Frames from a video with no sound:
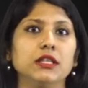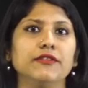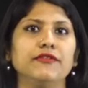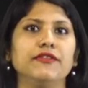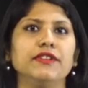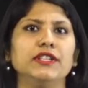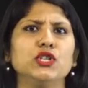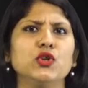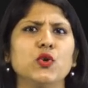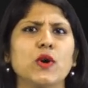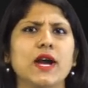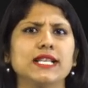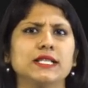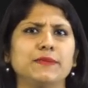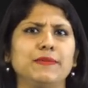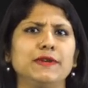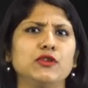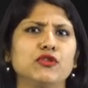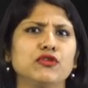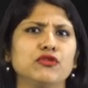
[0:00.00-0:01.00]
The video
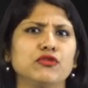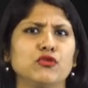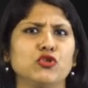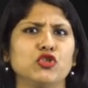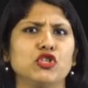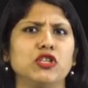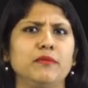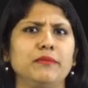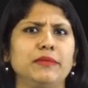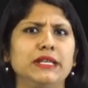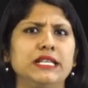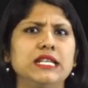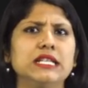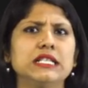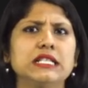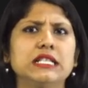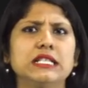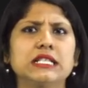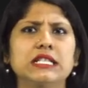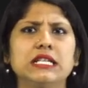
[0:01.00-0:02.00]
has been on social
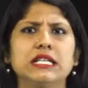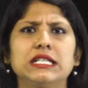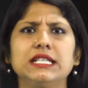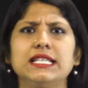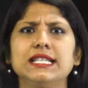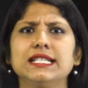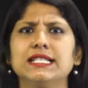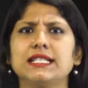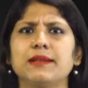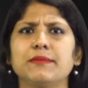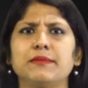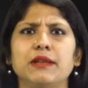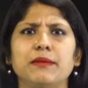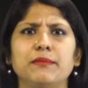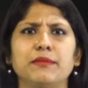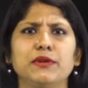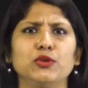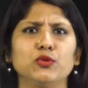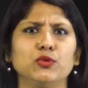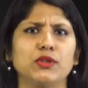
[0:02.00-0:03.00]
media since at least
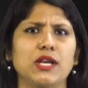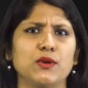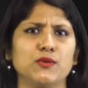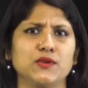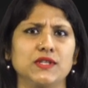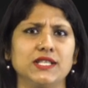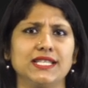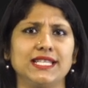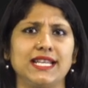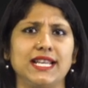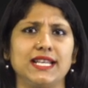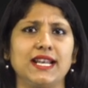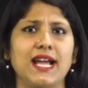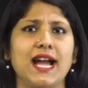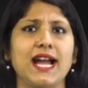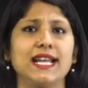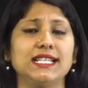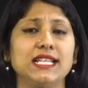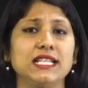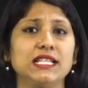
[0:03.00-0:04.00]
September two thousand ten,
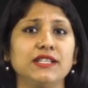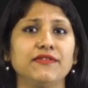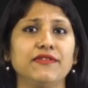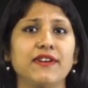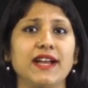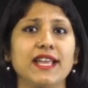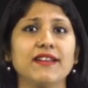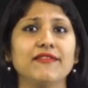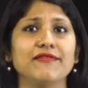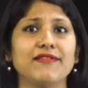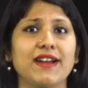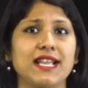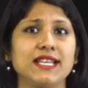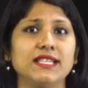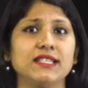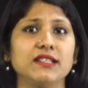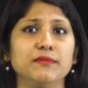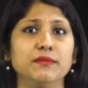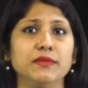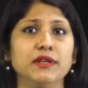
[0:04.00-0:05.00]
identifying
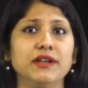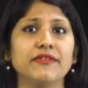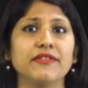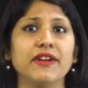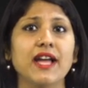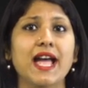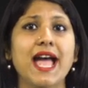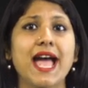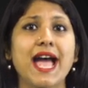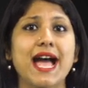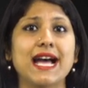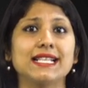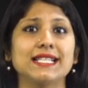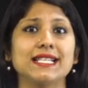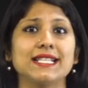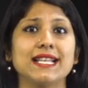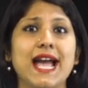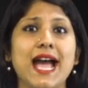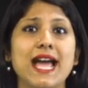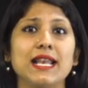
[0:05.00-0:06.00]
Van der Merwe
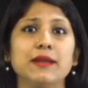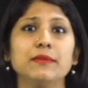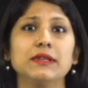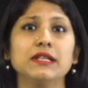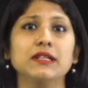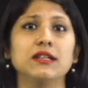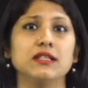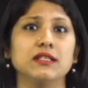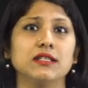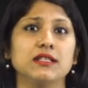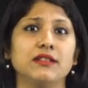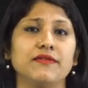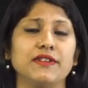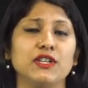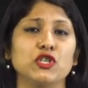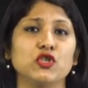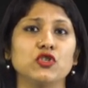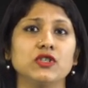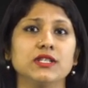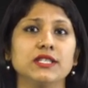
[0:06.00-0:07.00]
as an animal
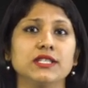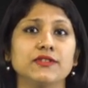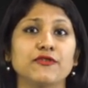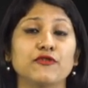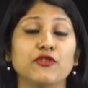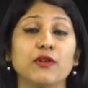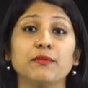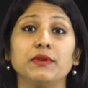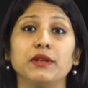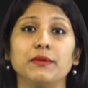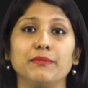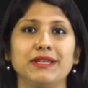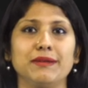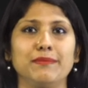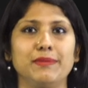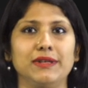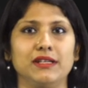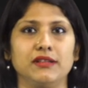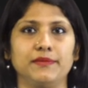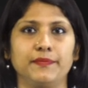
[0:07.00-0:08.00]
conservationist from
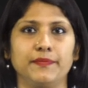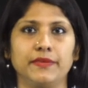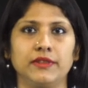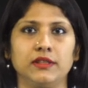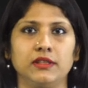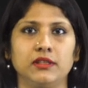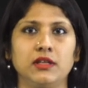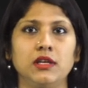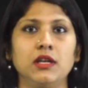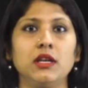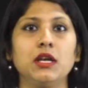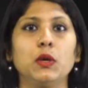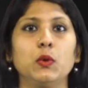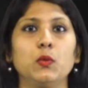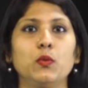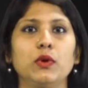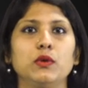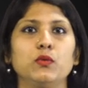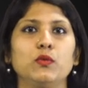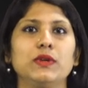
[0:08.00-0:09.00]
Namibia.
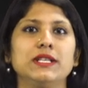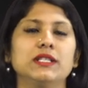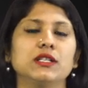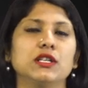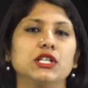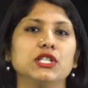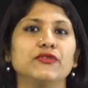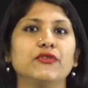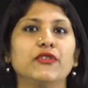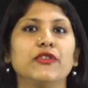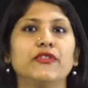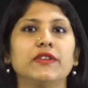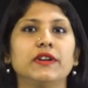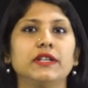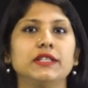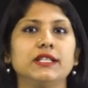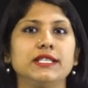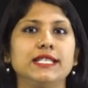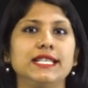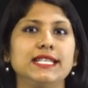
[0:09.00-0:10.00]
When we searched for
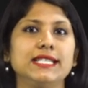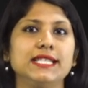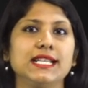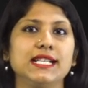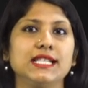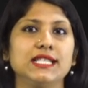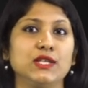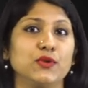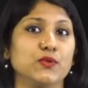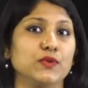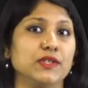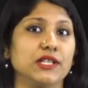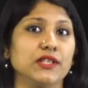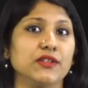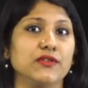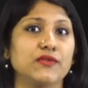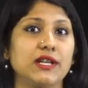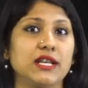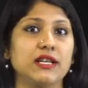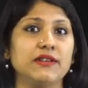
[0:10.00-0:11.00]
further details using
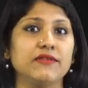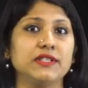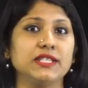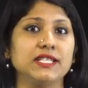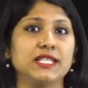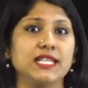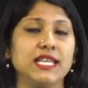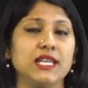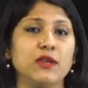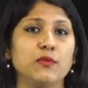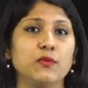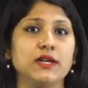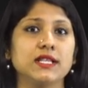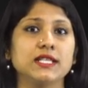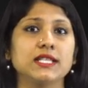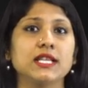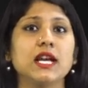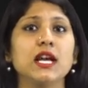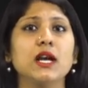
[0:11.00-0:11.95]
the relevant keywords,